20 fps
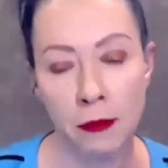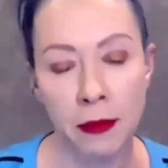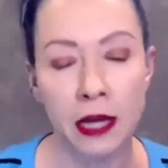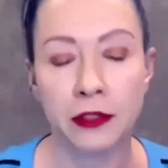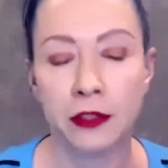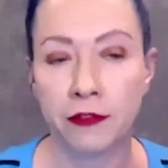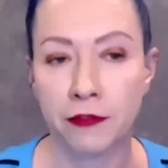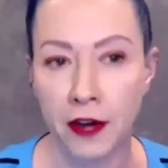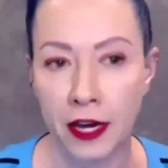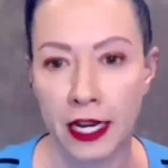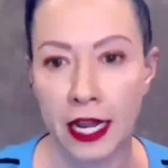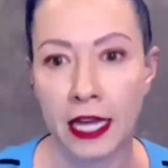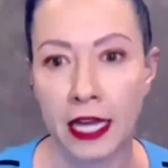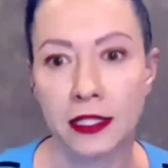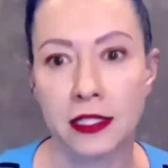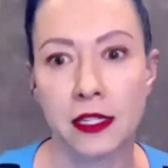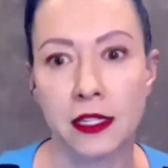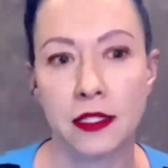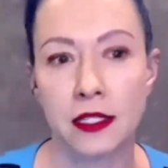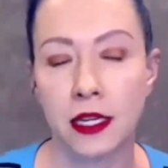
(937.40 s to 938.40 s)
about the
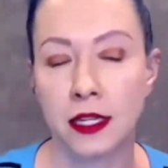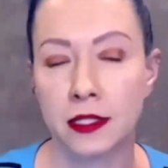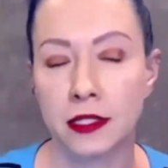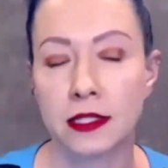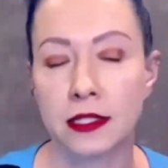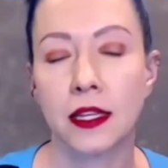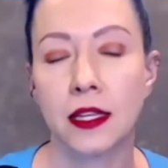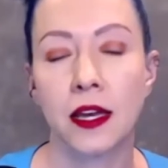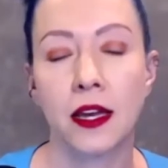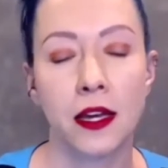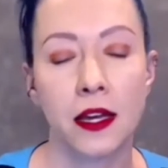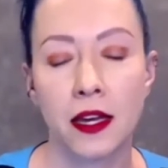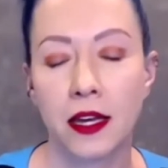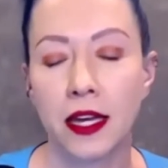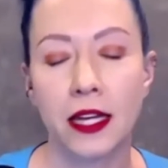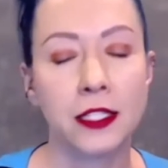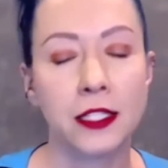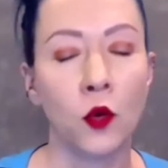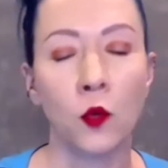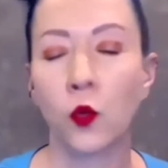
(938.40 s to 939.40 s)
finances. It's
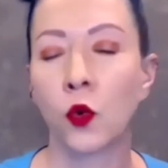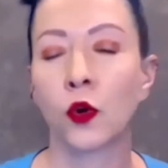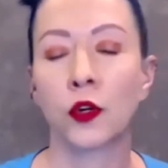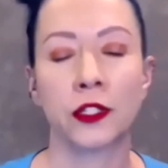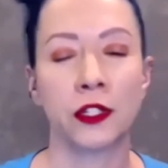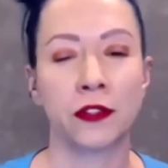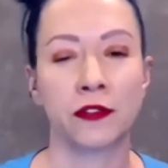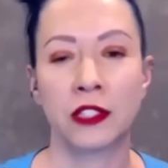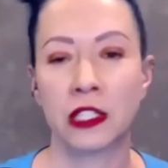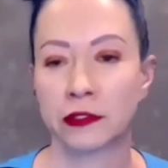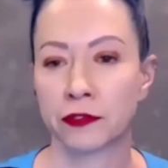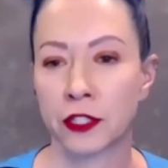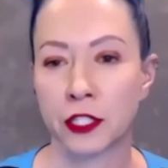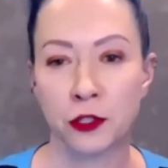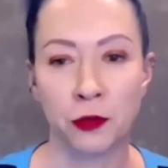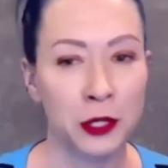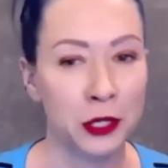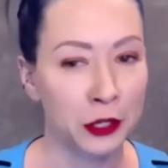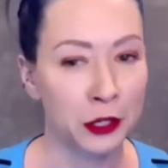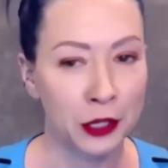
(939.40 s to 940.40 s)
a world of difference
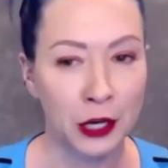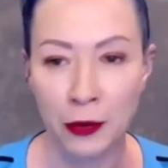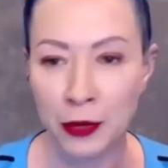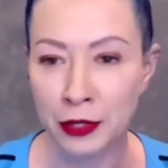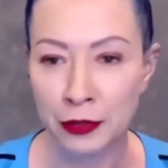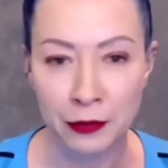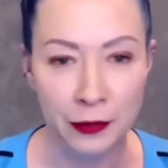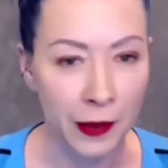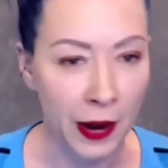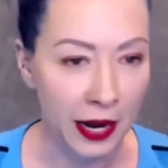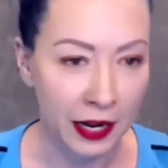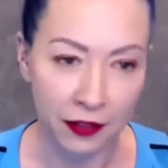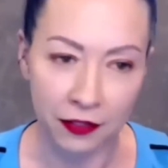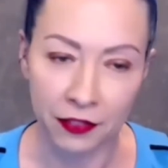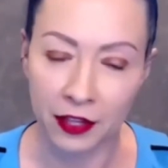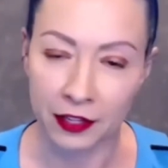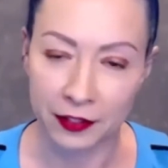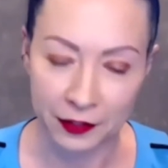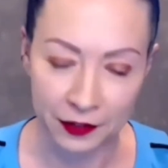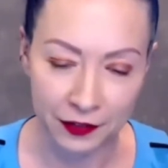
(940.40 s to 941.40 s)
when you're going through
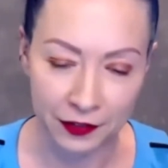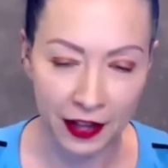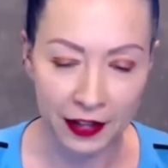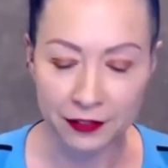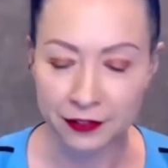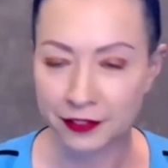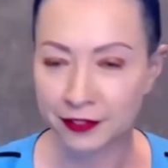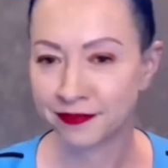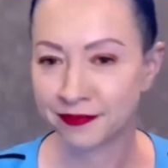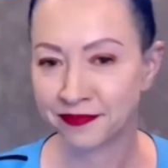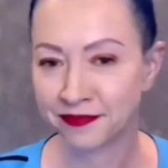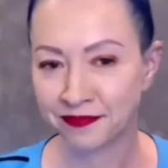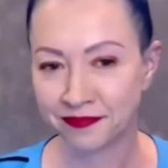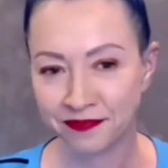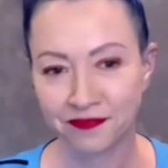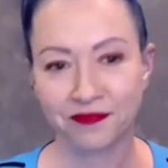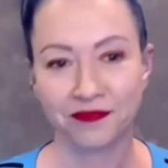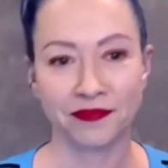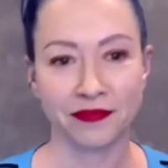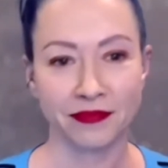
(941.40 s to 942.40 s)
anything in your life.
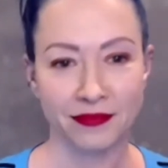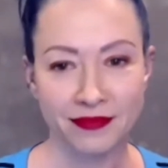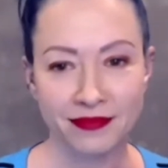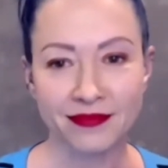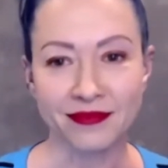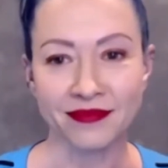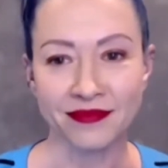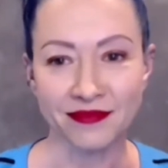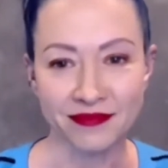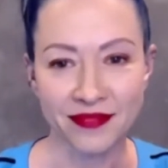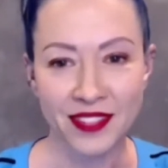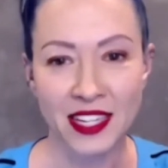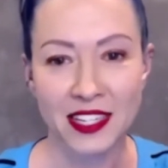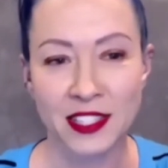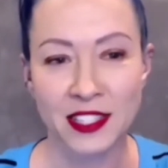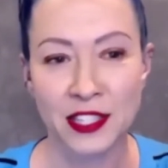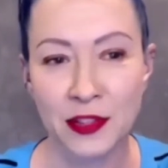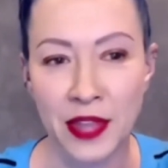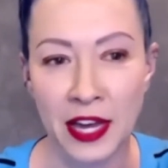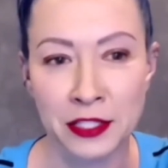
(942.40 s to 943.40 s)

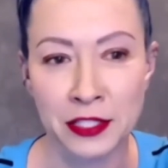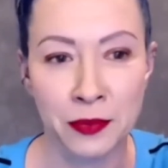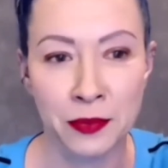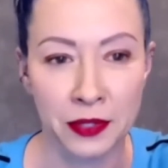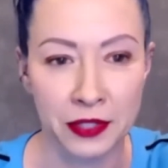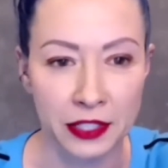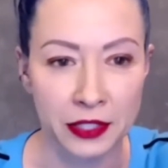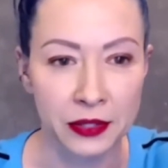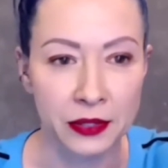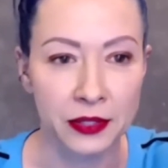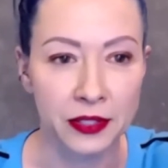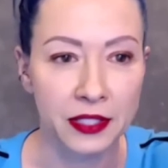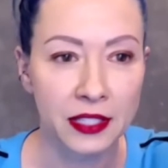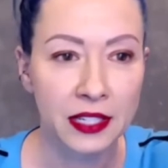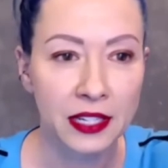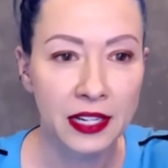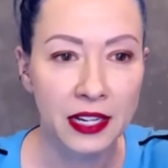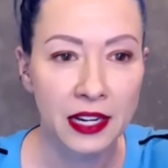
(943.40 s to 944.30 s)
So that's really cool.